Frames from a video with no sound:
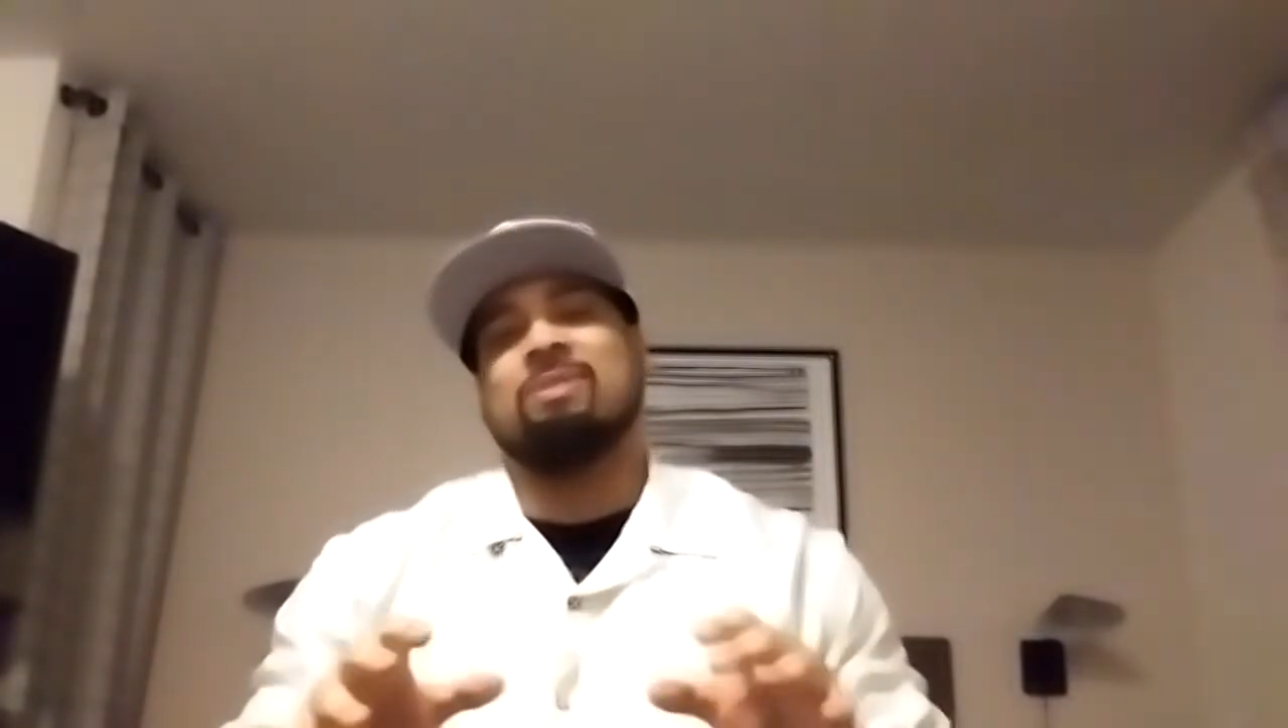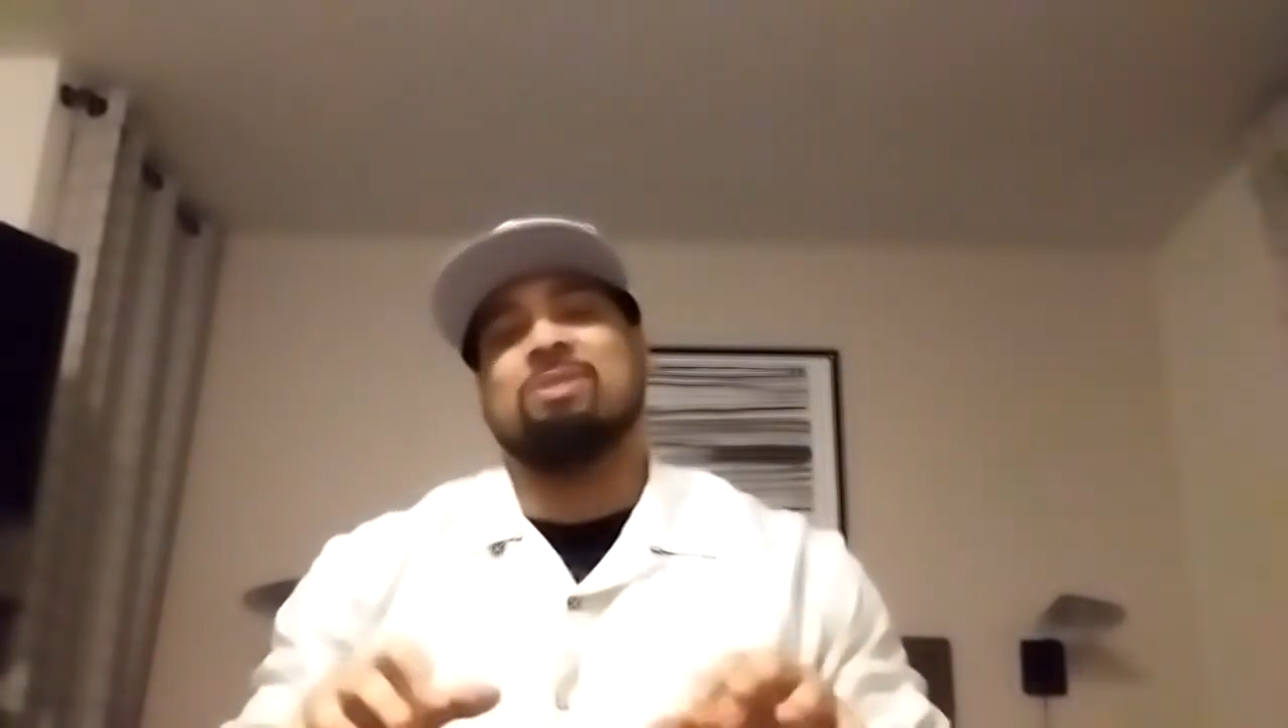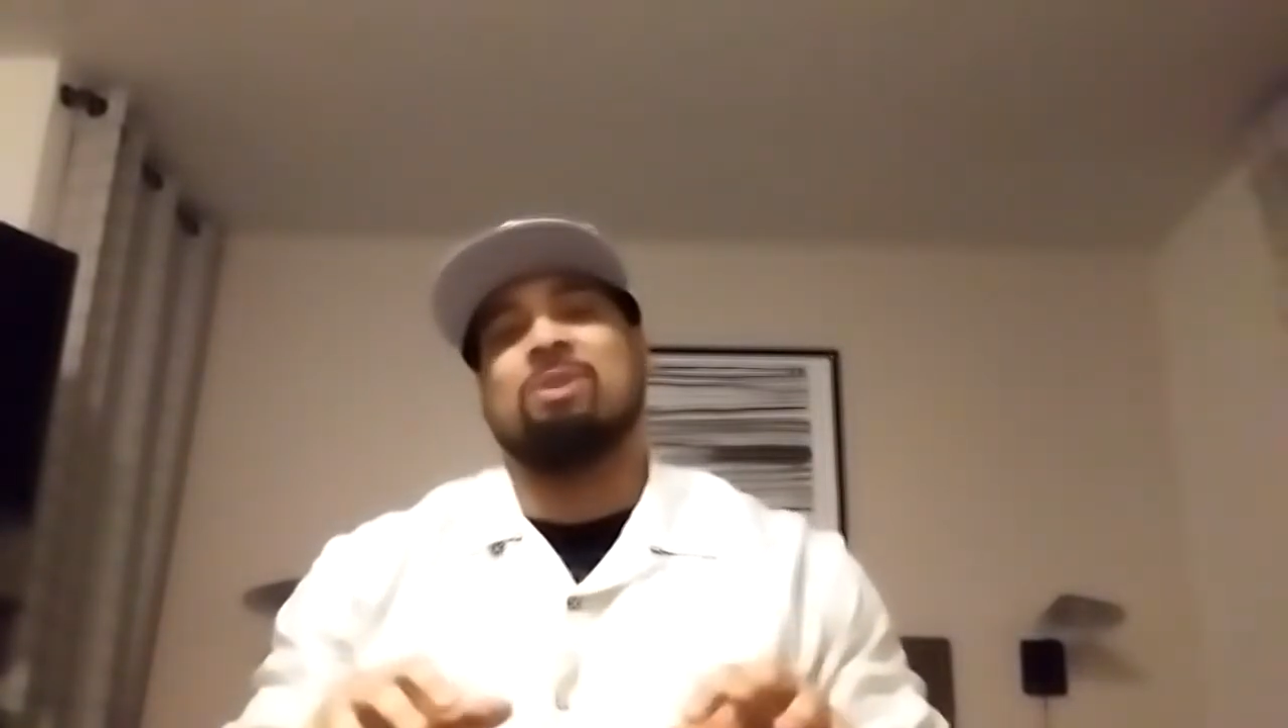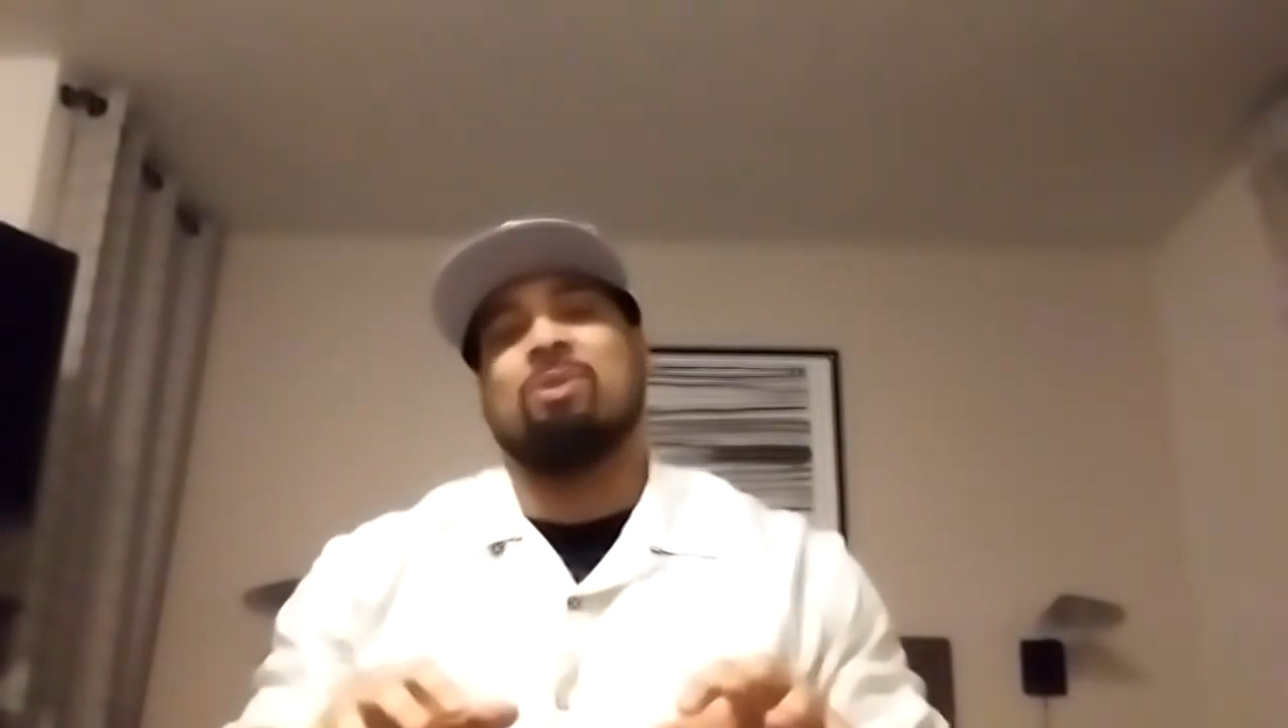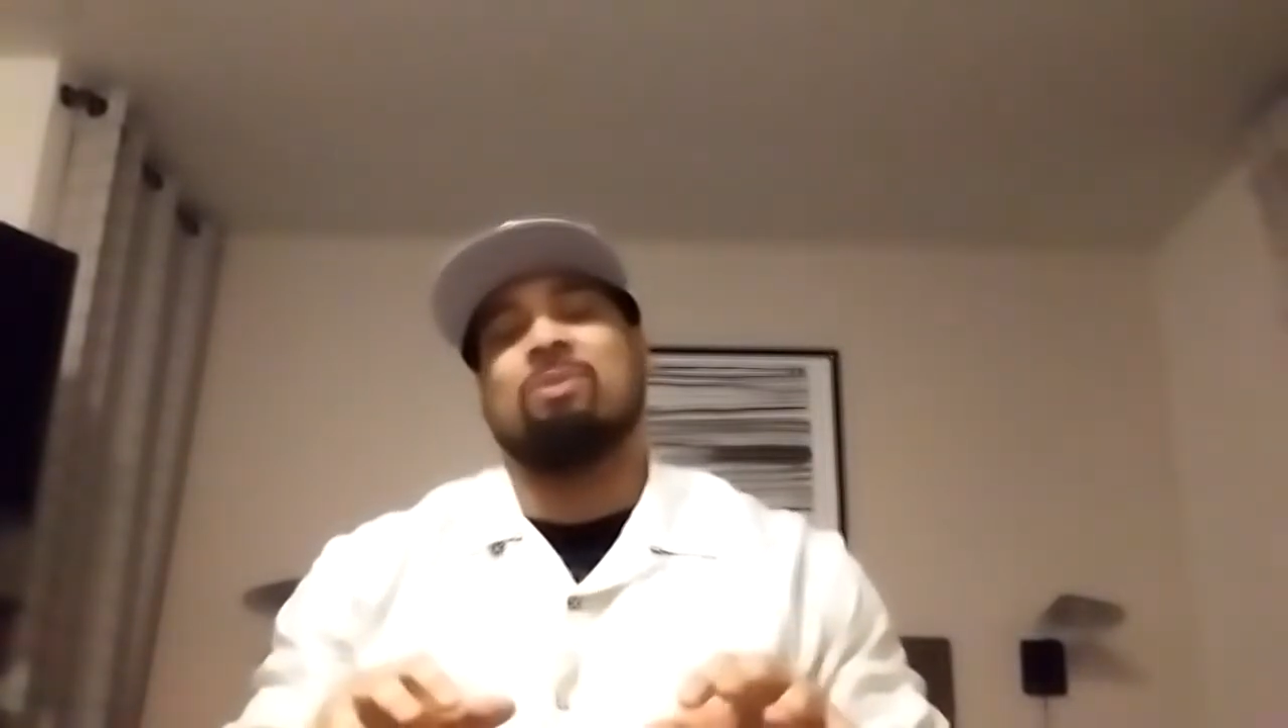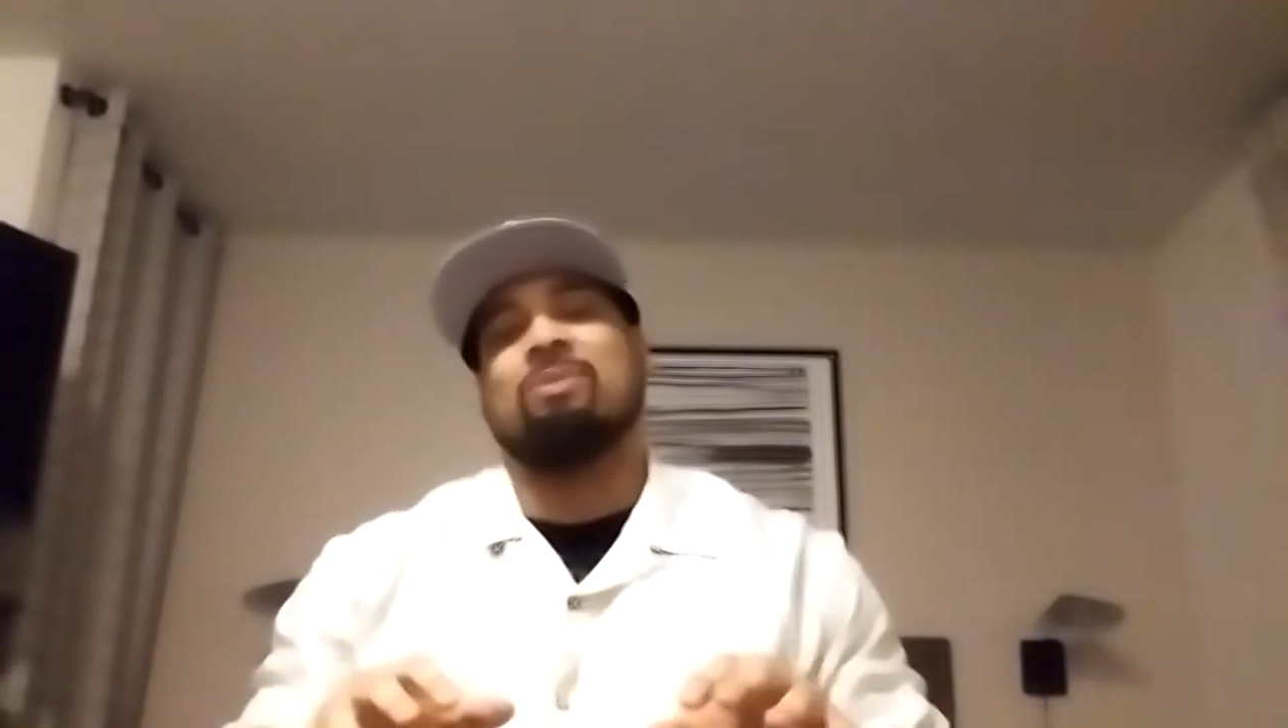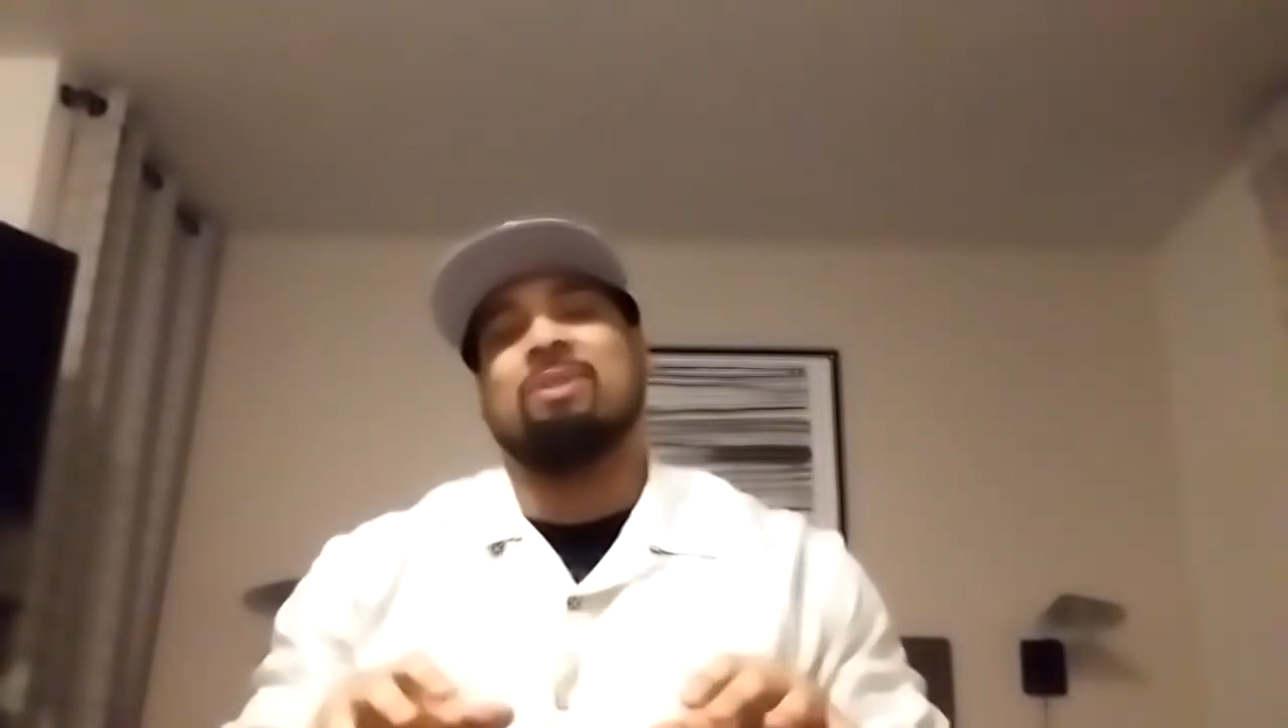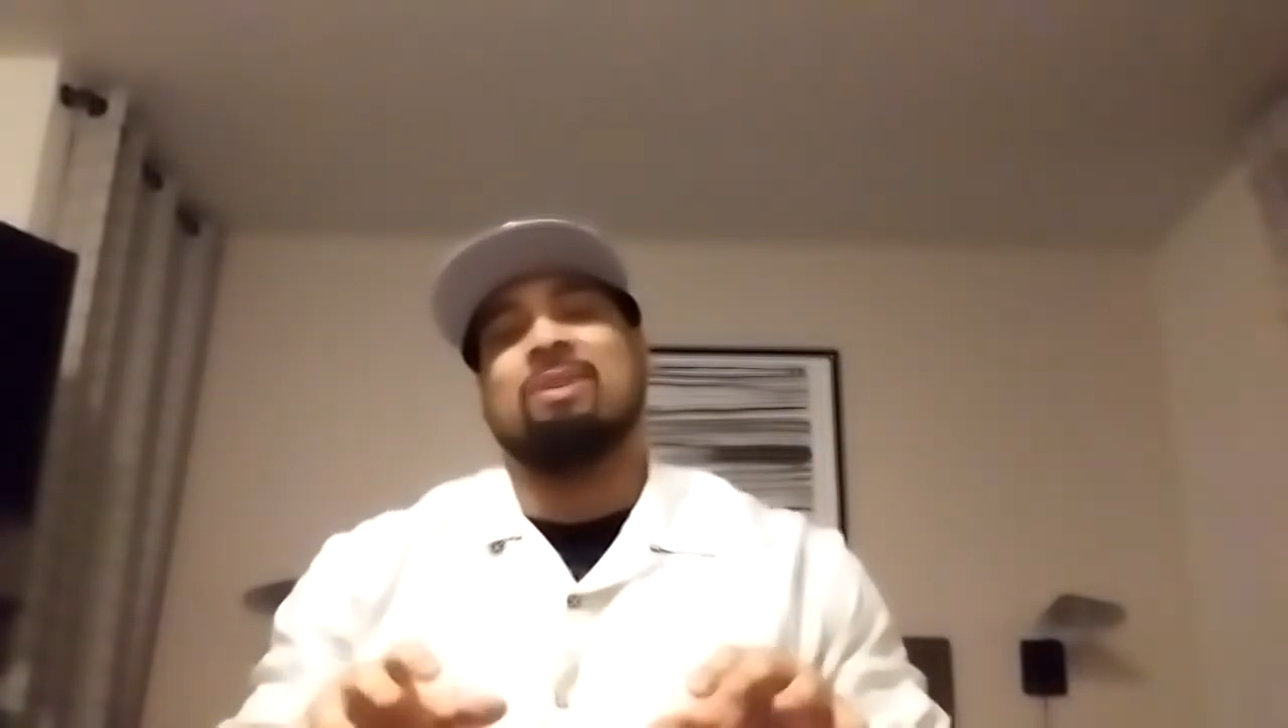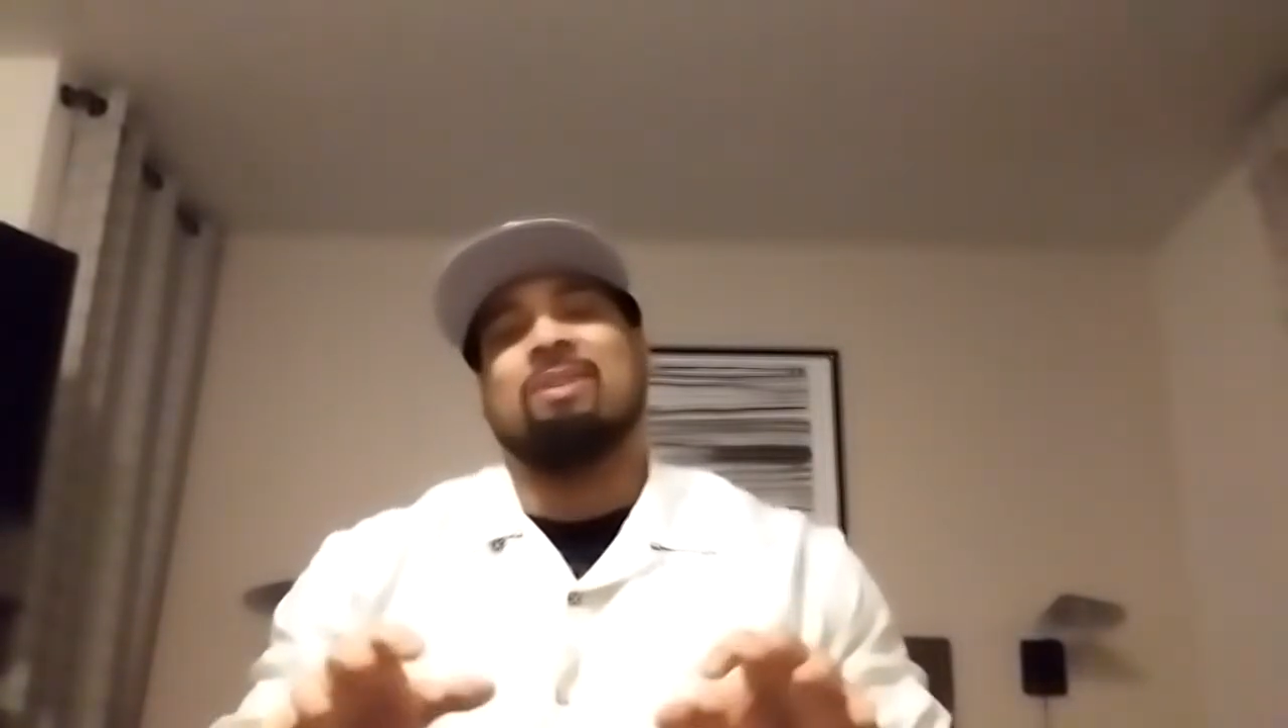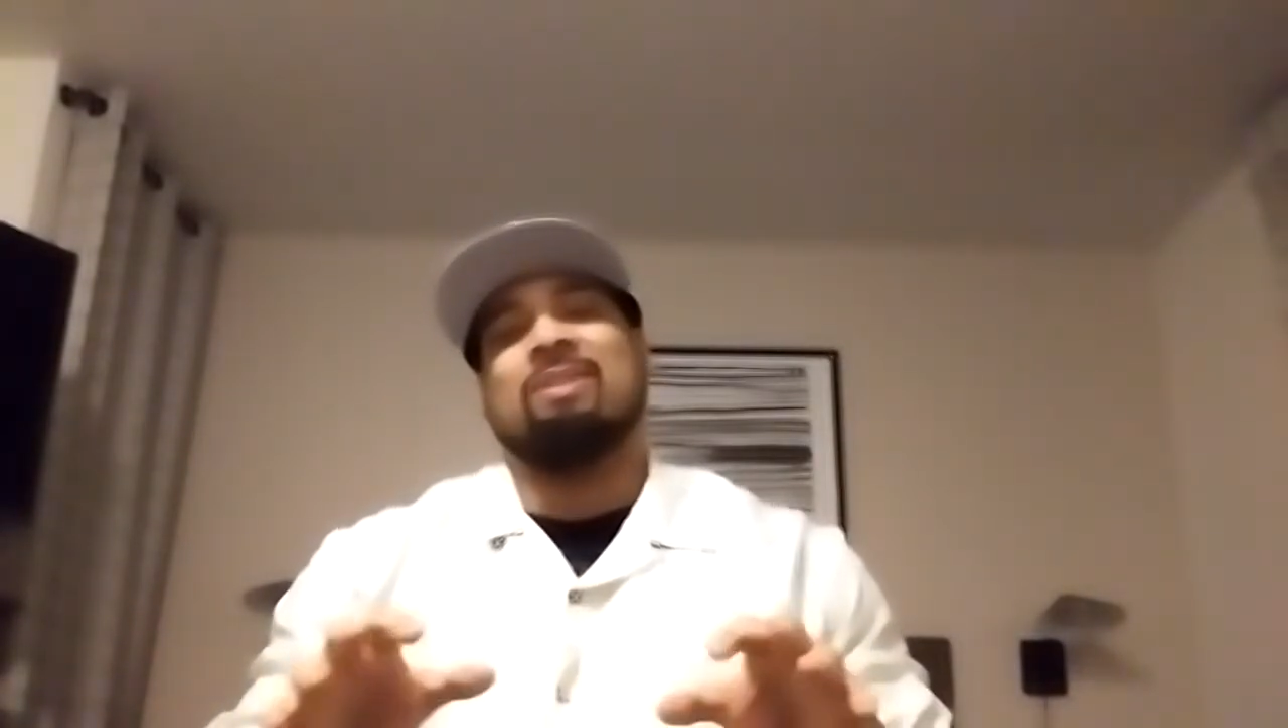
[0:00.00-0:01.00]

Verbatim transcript: the show